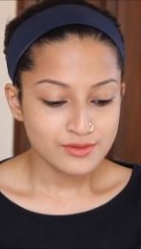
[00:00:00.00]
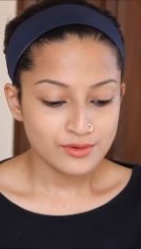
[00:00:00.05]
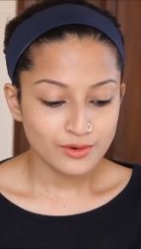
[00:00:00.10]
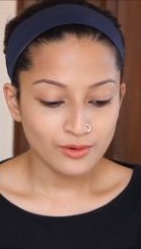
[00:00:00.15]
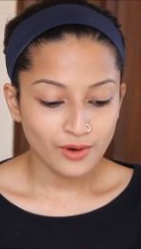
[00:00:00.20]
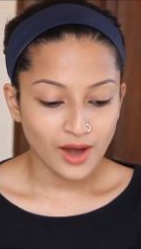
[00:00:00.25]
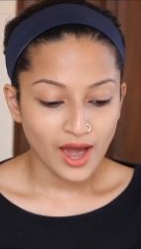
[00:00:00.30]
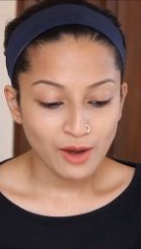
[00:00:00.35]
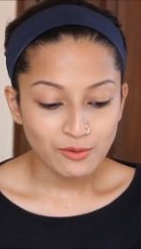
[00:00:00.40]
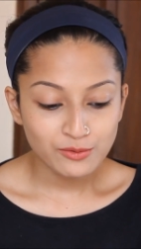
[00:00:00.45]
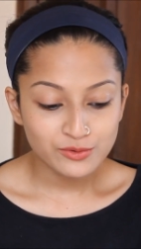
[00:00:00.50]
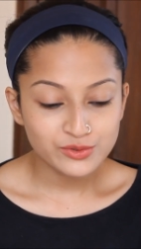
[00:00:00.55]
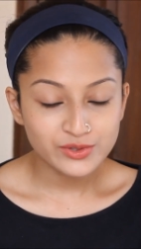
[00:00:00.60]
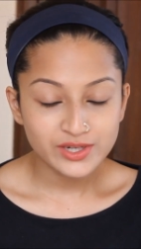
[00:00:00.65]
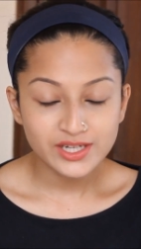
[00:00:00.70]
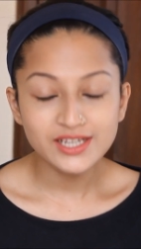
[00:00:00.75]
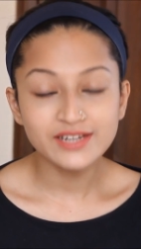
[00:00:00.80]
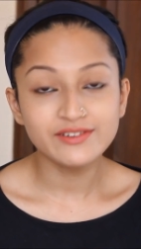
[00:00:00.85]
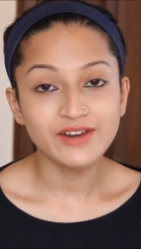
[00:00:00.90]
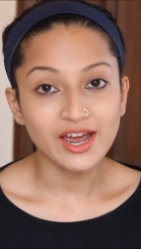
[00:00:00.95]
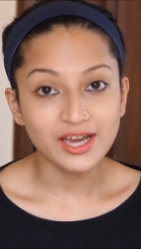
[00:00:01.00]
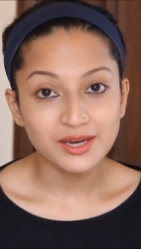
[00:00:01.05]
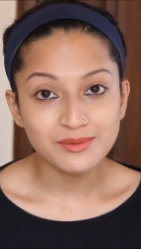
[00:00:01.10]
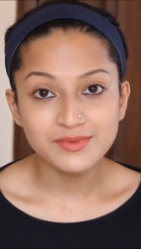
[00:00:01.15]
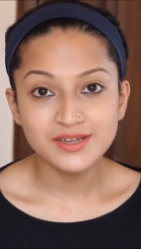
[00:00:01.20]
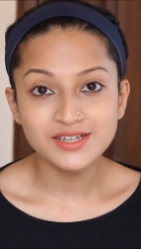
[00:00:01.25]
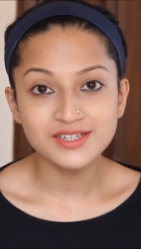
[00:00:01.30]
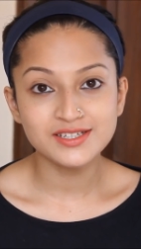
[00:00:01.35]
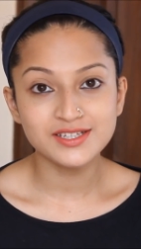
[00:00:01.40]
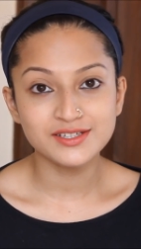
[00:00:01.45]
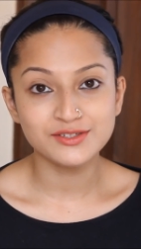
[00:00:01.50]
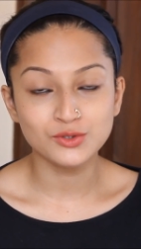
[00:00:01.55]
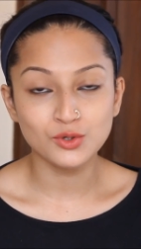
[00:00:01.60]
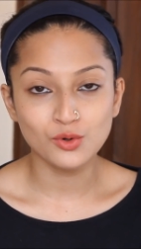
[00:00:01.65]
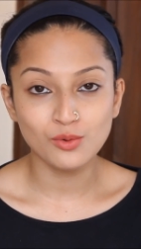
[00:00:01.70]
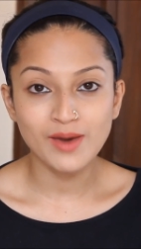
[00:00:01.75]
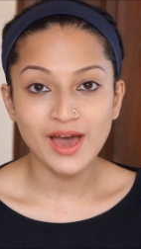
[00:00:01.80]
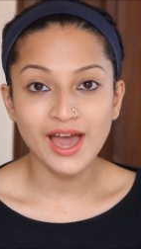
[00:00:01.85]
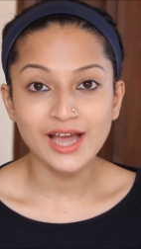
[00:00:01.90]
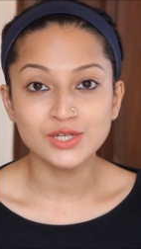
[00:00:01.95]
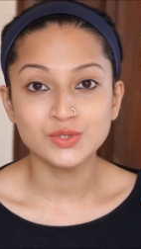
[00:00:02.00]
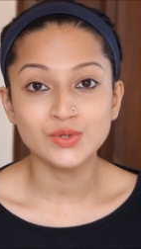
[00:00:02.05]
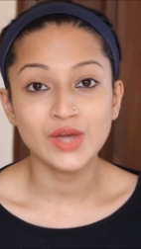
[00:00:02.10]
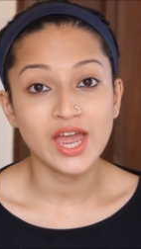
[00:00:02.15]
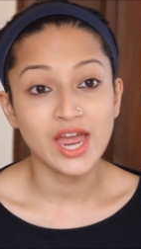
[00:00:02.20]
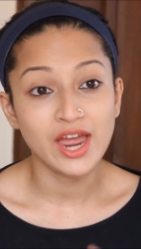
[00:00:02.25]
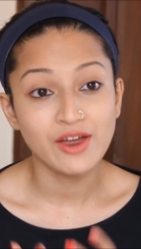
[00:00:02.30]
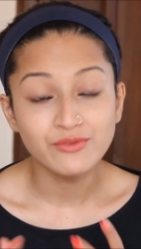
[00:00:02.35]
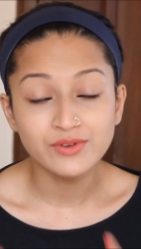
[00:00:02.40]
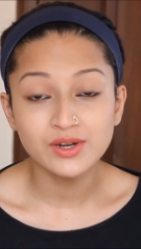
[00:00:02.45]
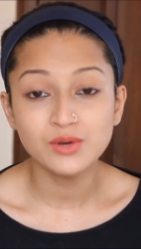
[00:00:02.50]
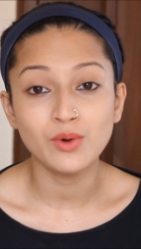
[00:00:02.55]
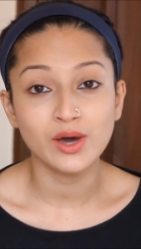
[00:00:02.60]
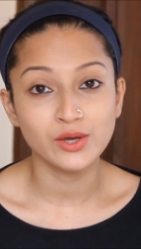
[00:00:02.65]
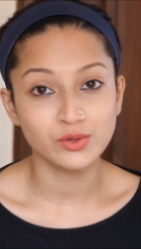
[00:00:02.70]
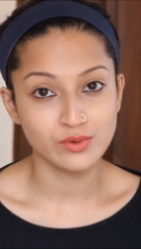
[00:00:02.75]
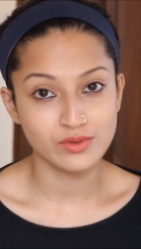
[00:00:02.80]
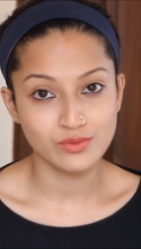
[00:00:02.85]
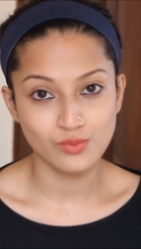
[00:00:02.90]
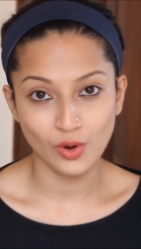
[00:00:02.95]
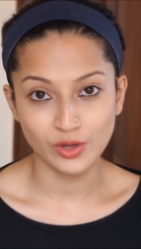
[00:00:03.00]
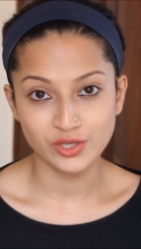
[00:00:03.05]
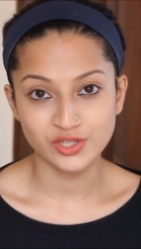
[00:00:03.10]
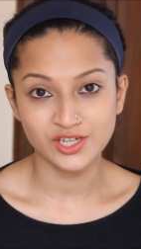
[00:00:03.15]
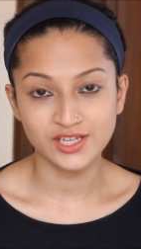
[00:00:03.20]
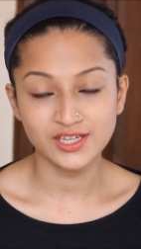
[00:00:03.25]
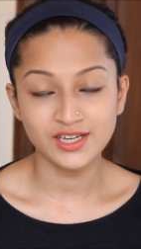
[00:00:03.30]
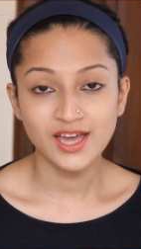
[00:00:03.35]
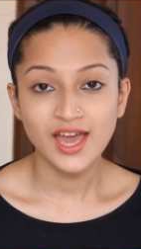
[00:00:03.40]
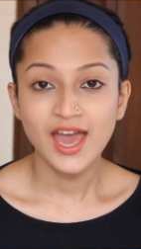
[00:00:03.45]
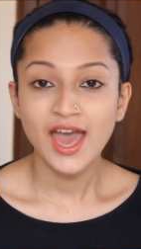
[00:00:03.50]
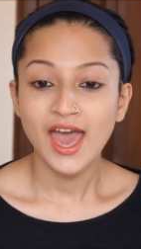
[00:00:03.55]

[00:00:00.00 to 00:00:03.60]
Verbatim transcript: so I would really recommend this glow bag to everyone who's watching